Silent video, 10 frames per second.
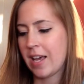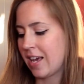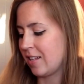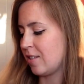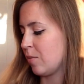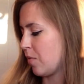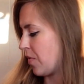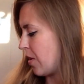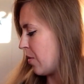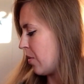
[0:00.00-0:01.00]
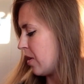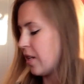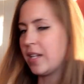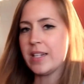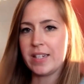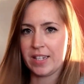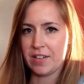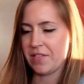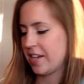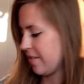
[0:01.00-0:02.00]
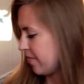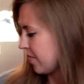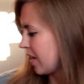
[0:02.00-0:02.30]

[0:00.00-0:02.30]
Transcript: and some of you love it